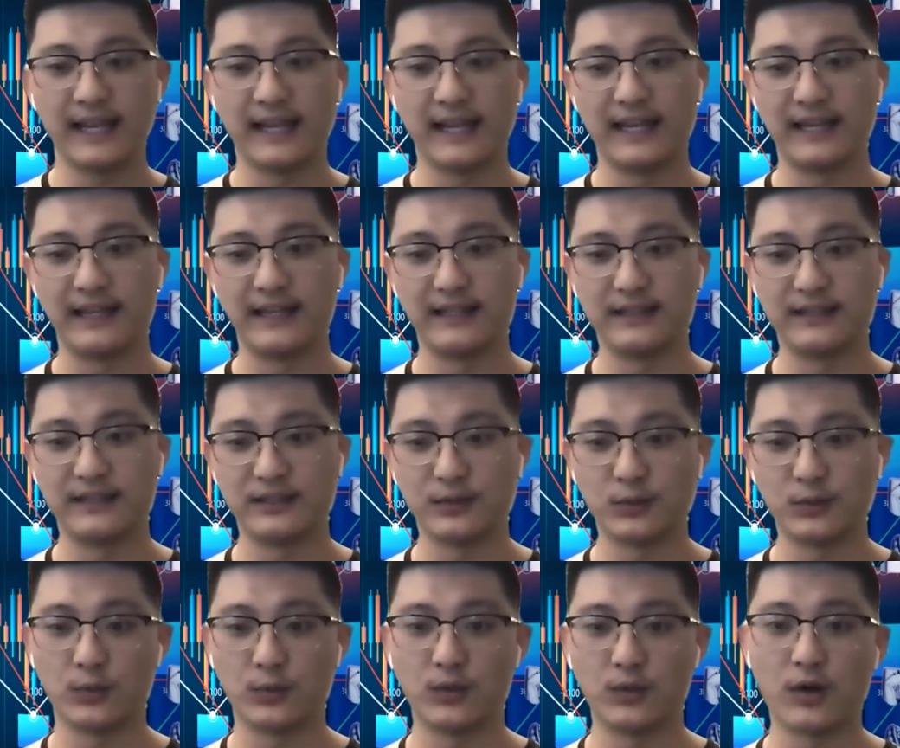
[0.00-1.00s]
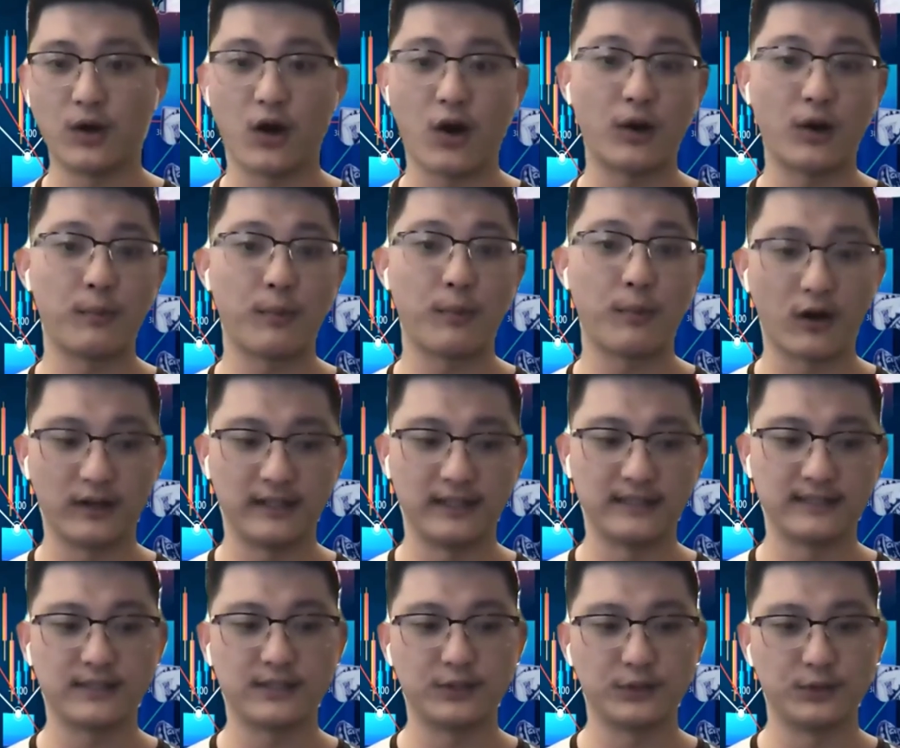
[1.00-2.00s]
And our part
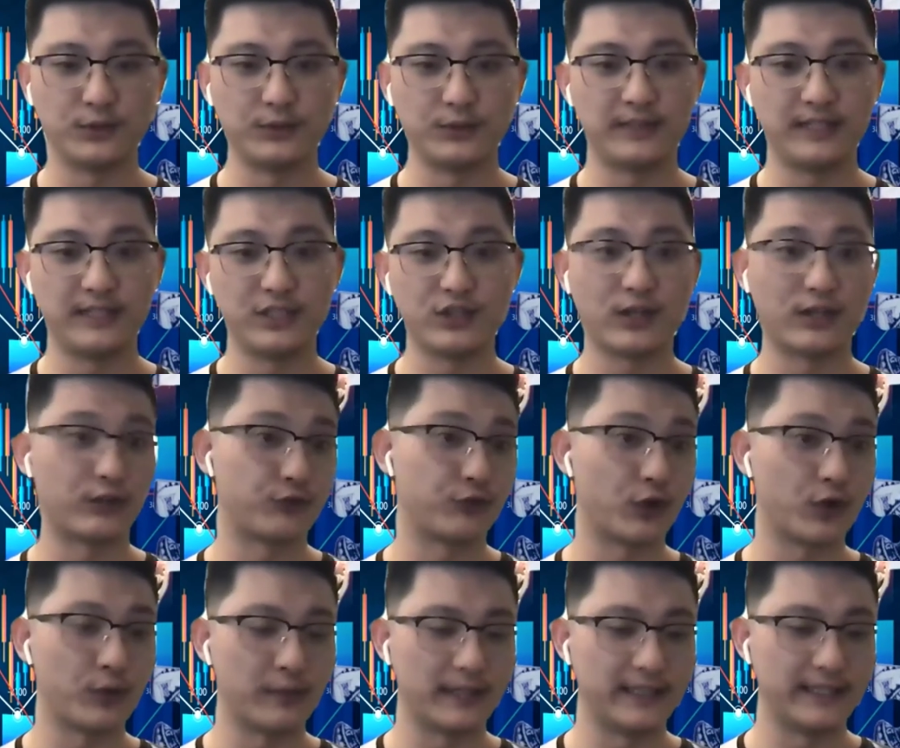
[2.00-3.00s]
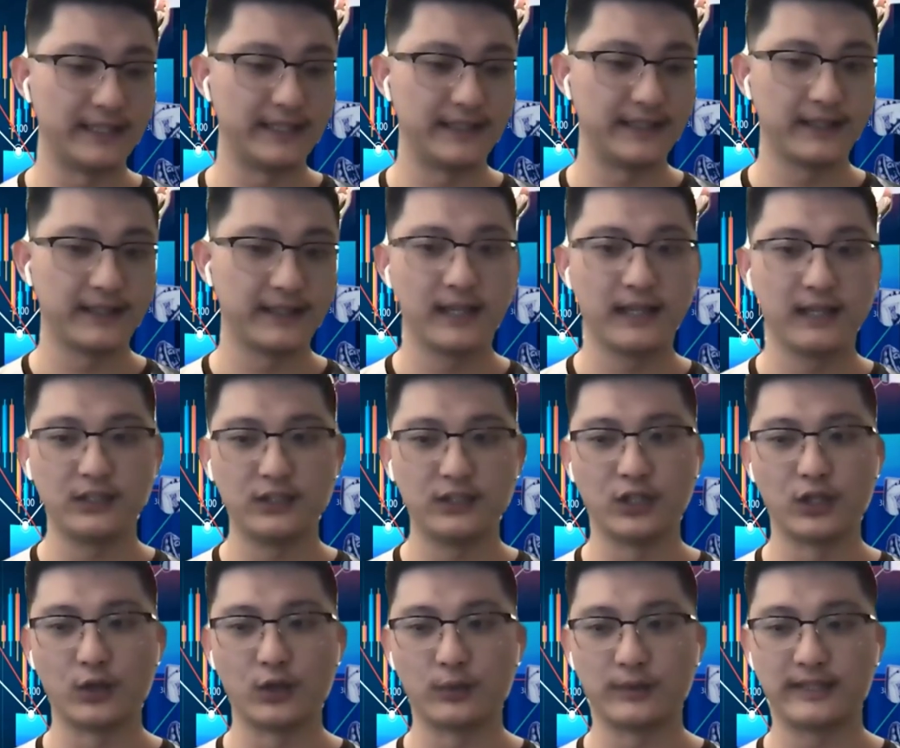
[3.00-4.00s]
is to teach how to grow money.
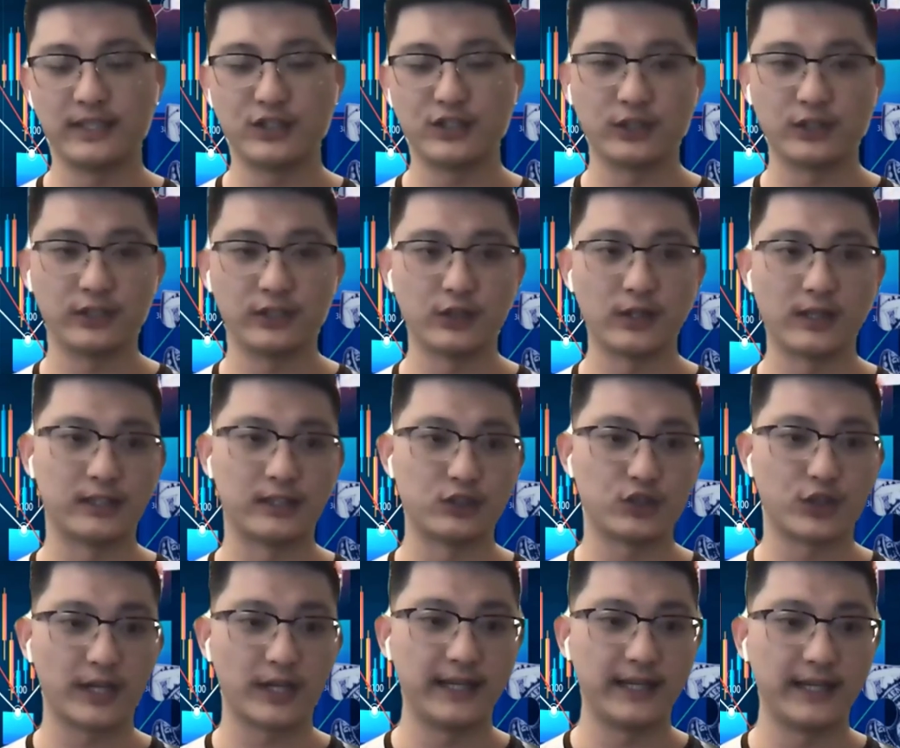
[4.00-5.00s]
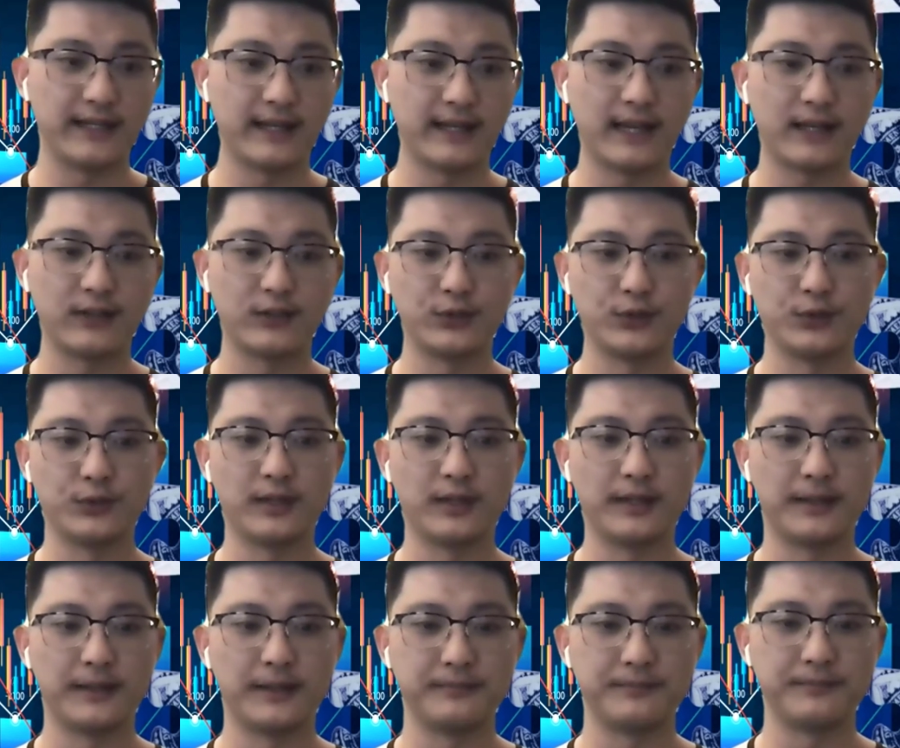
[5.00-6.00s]
We're teaching you how to trade, how
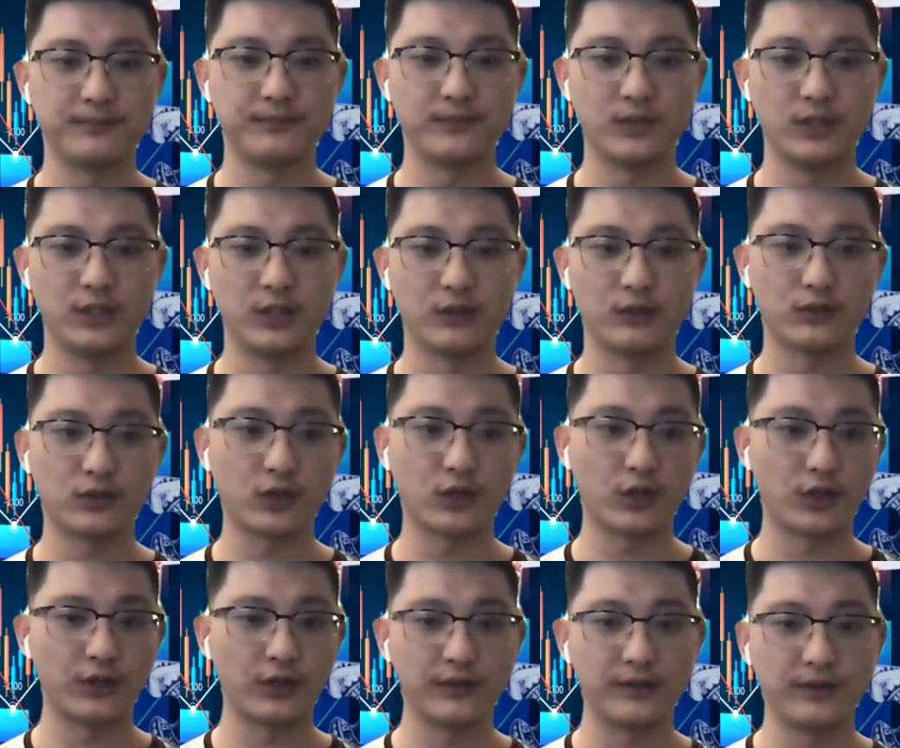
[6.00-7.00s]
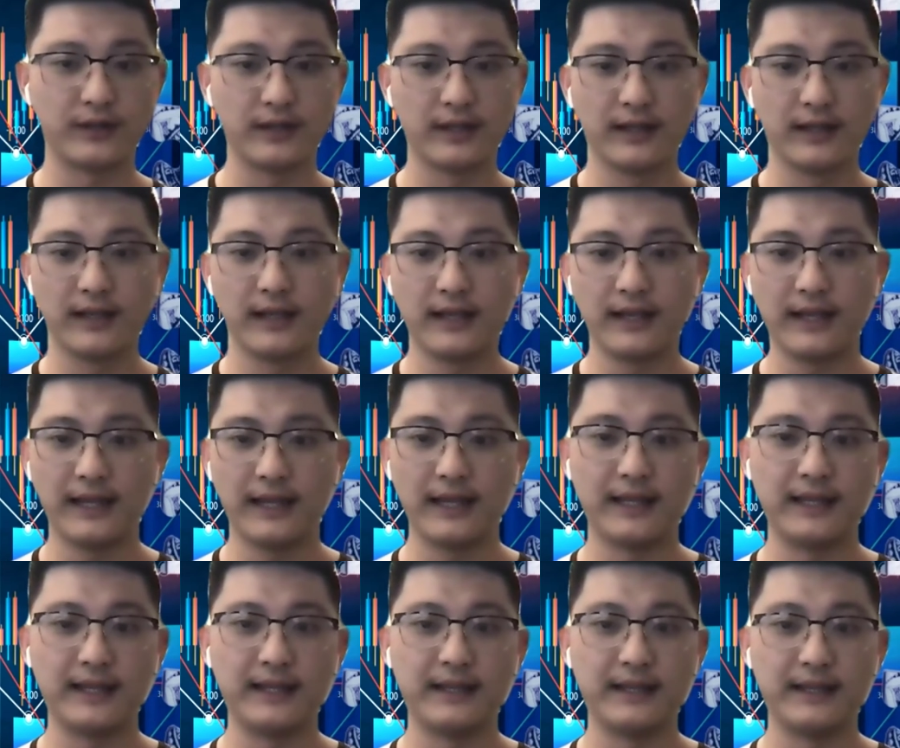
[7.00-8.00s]
to, turn
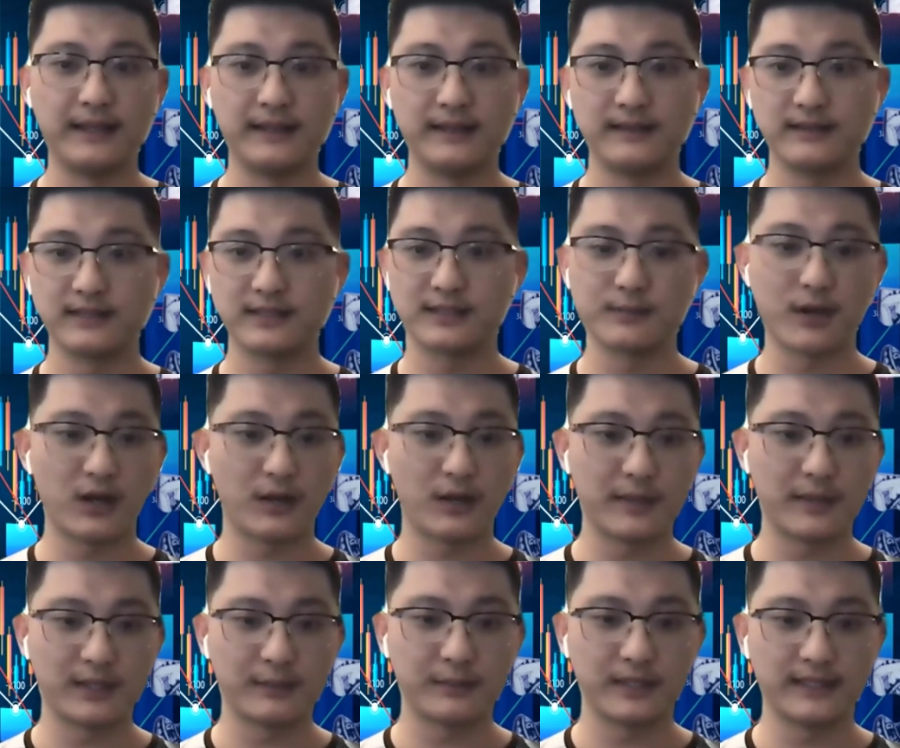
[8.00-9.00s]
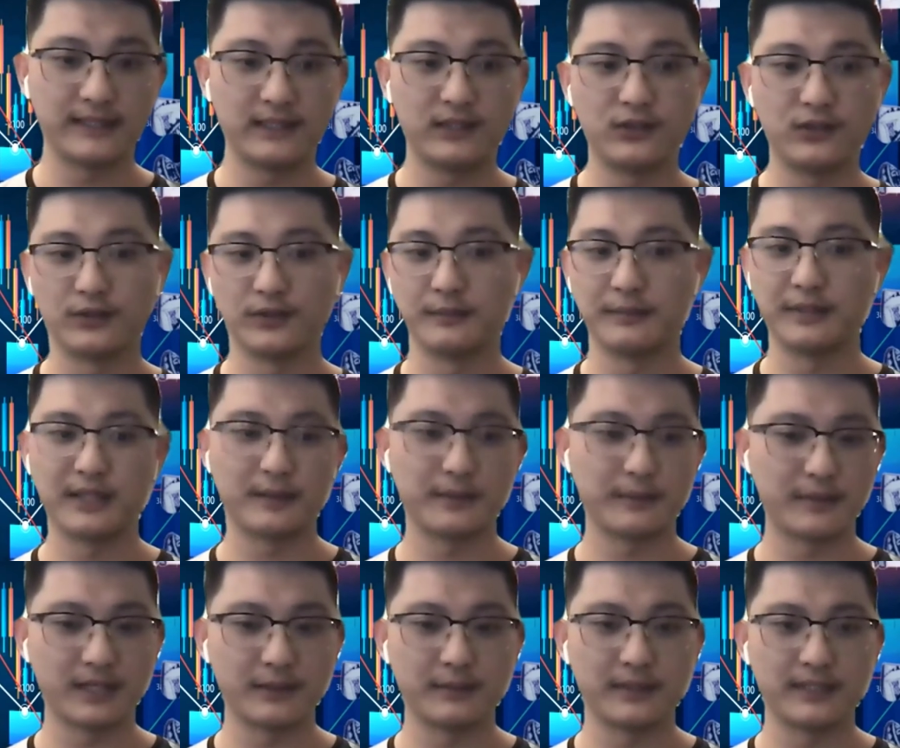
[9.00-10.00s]
a small amount of money to a big
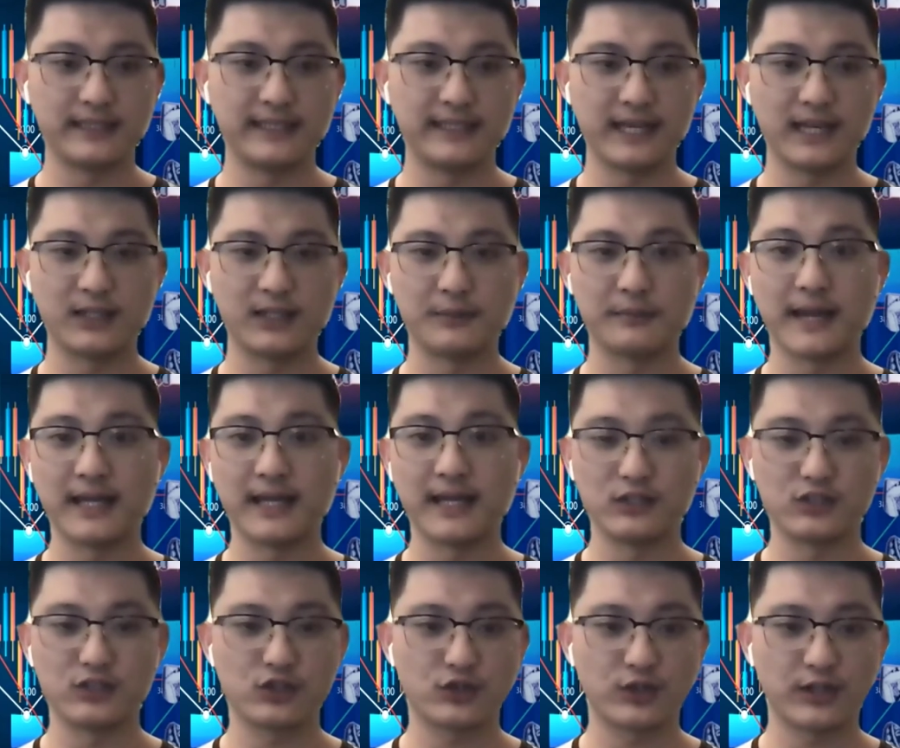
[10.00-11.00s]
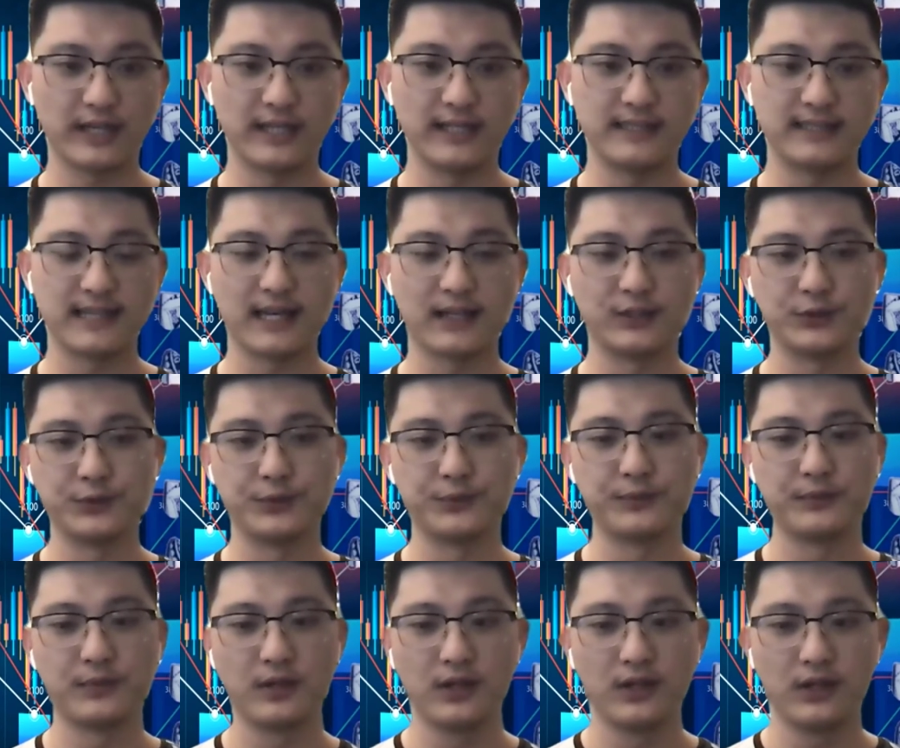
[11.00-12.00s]
amount of money, how to manage trades, how to,